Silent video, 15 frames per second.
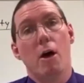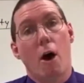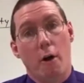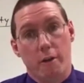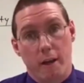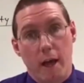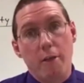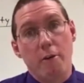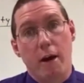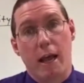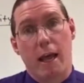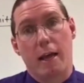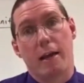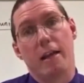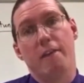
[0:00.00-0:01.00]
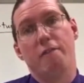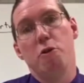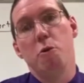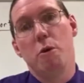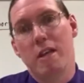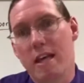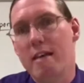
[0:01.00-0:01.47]
On the other hand, if
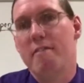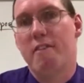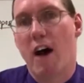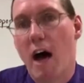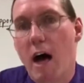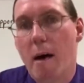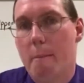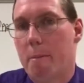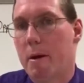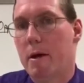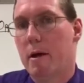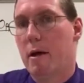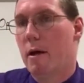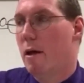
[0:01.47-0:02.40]
you give up